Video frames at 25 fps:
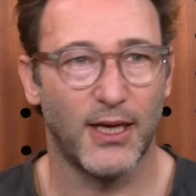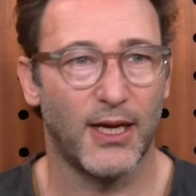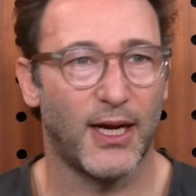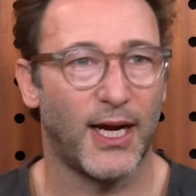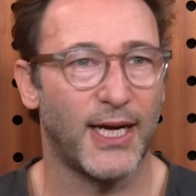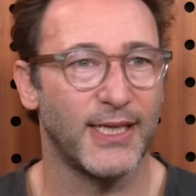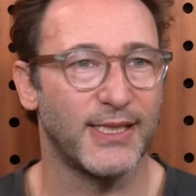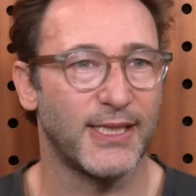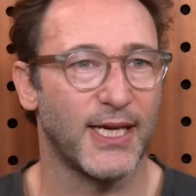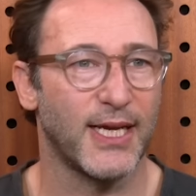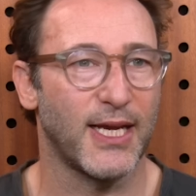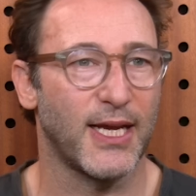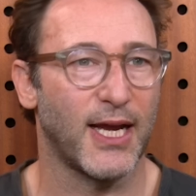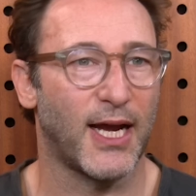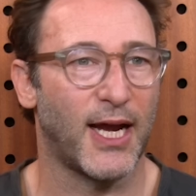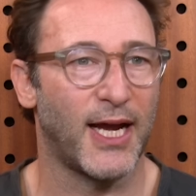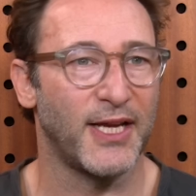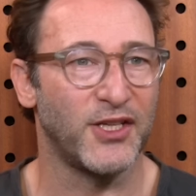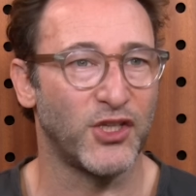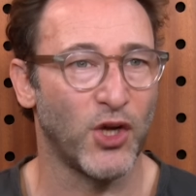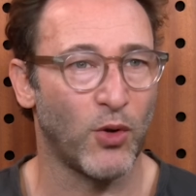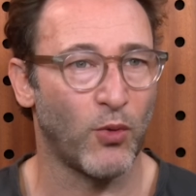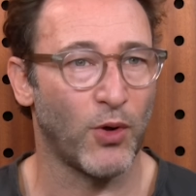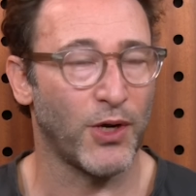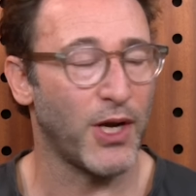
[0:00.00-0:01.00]
I say, I
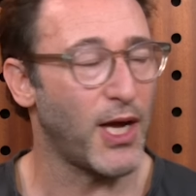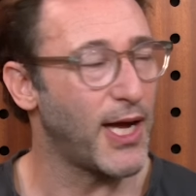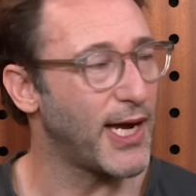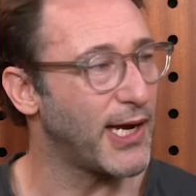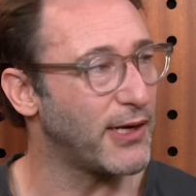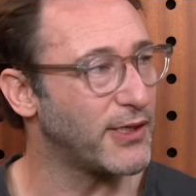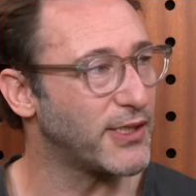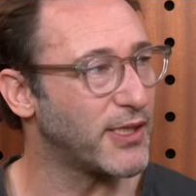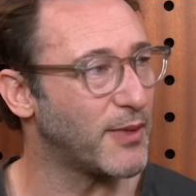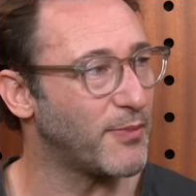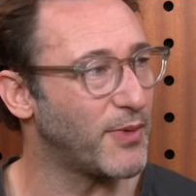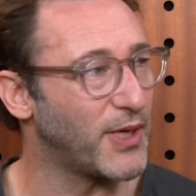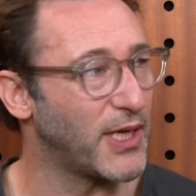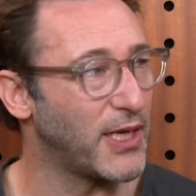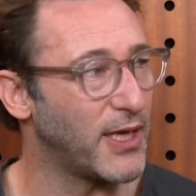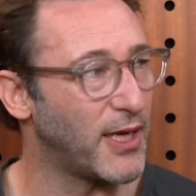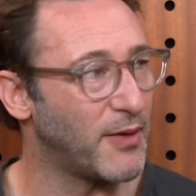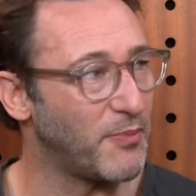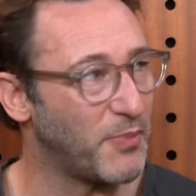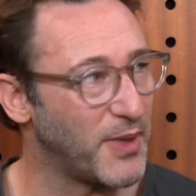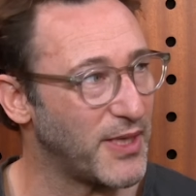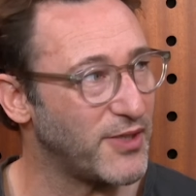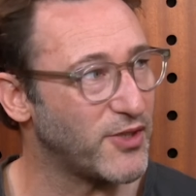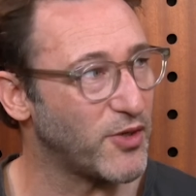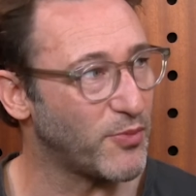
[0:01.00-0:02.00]
don't want to hire somebody
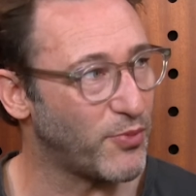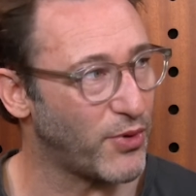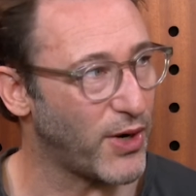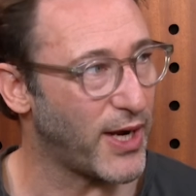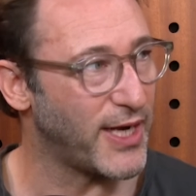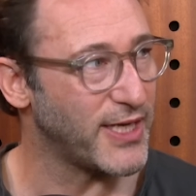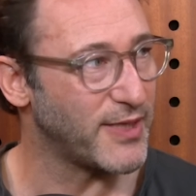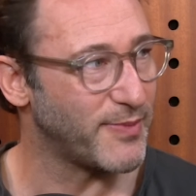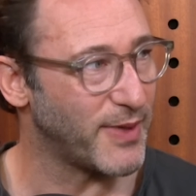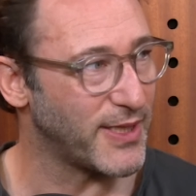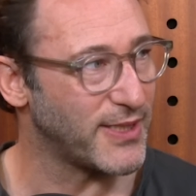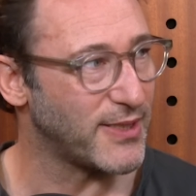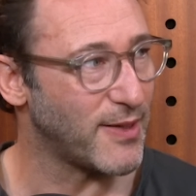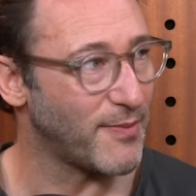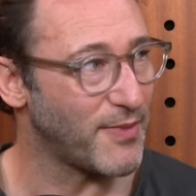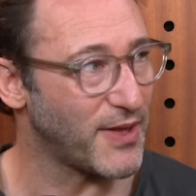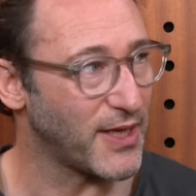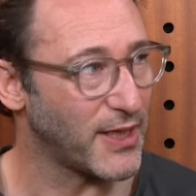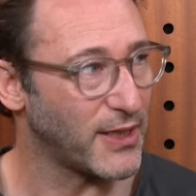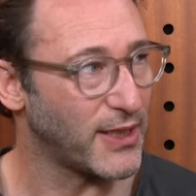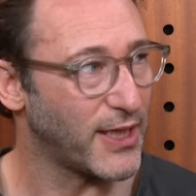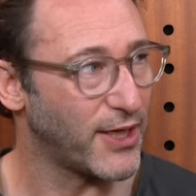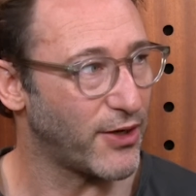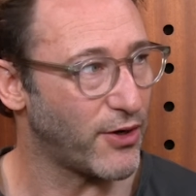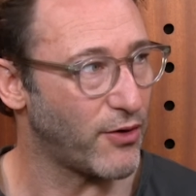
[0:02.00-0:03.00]
and be surprised by
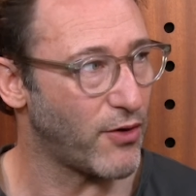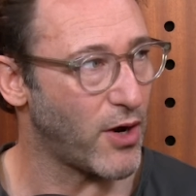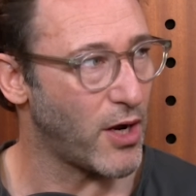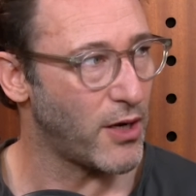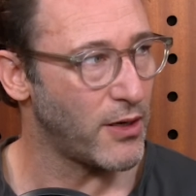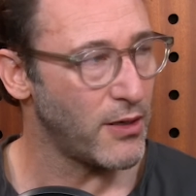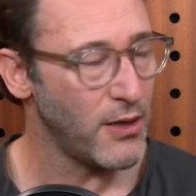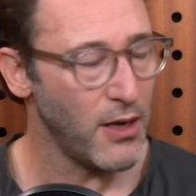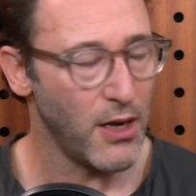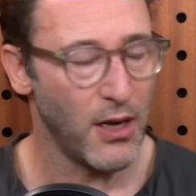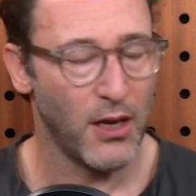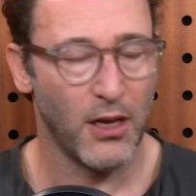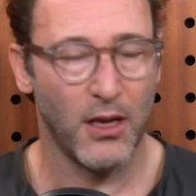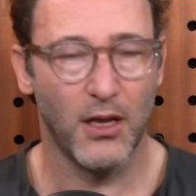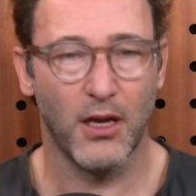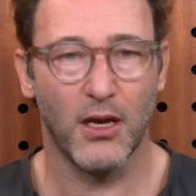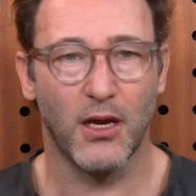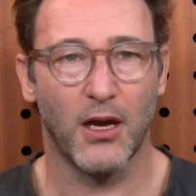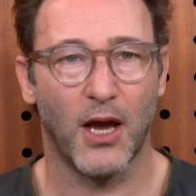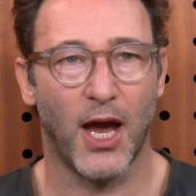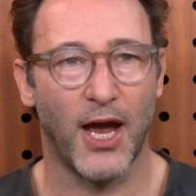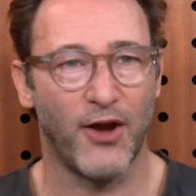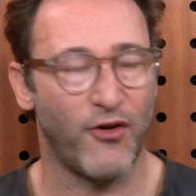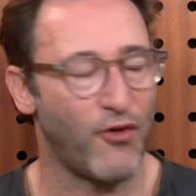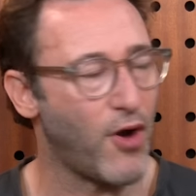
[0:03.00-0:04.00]
something later on.
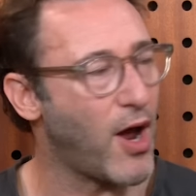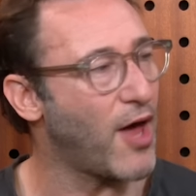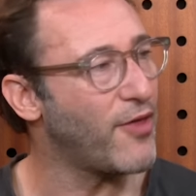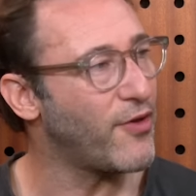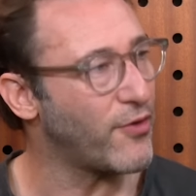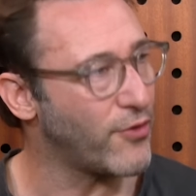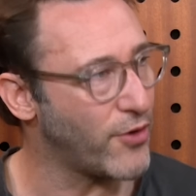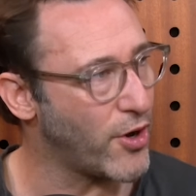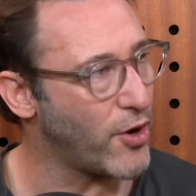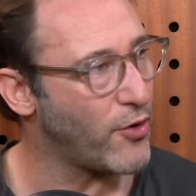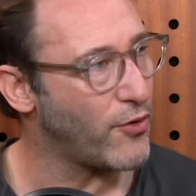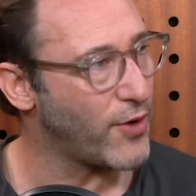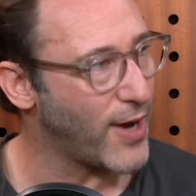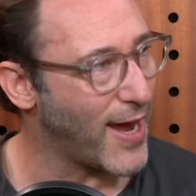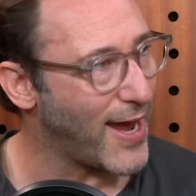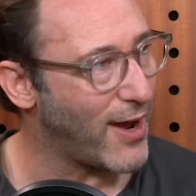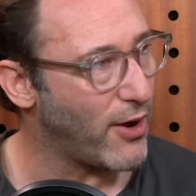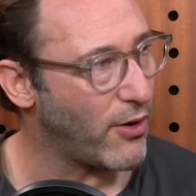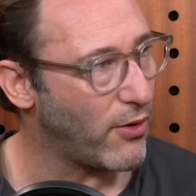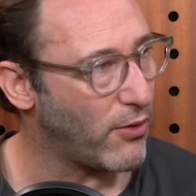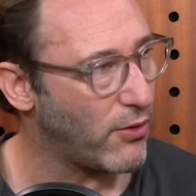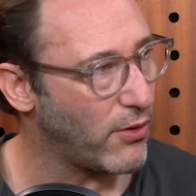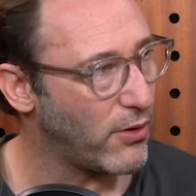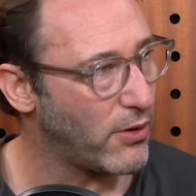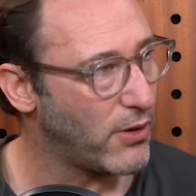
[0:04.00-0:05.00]
I'd rather know
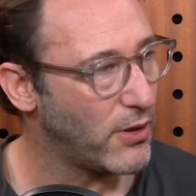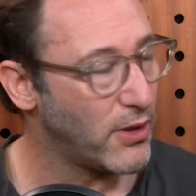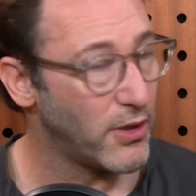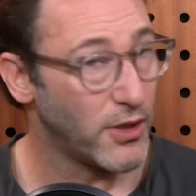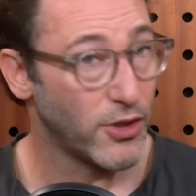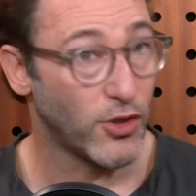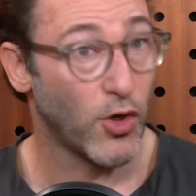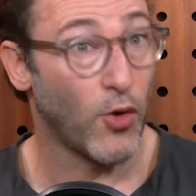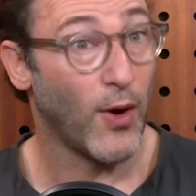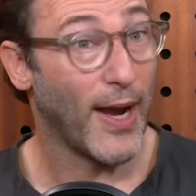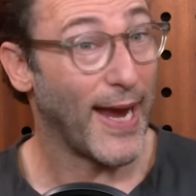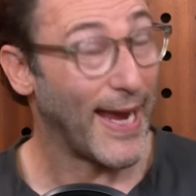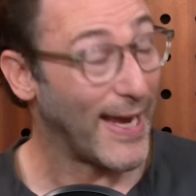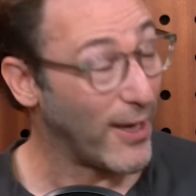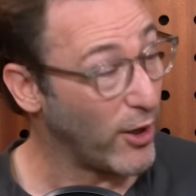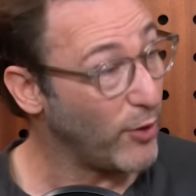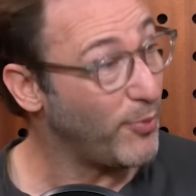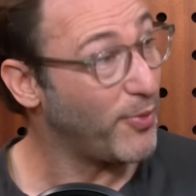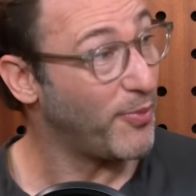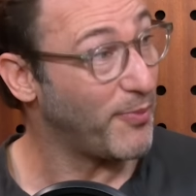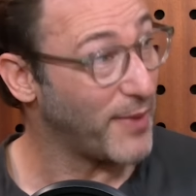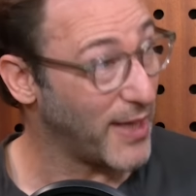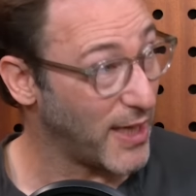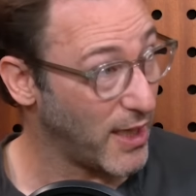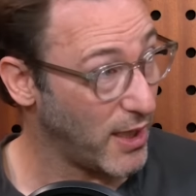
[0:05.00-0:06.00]
now. So
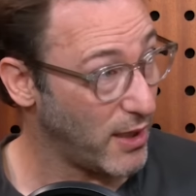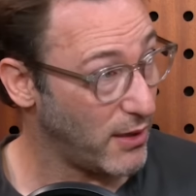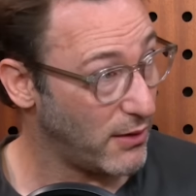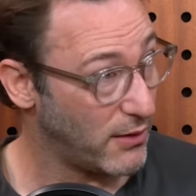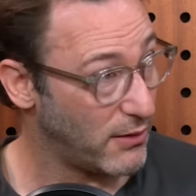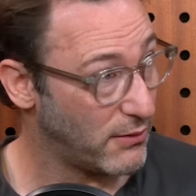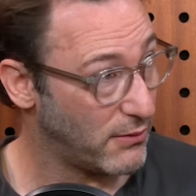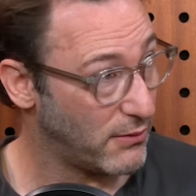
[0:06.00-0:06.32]
help me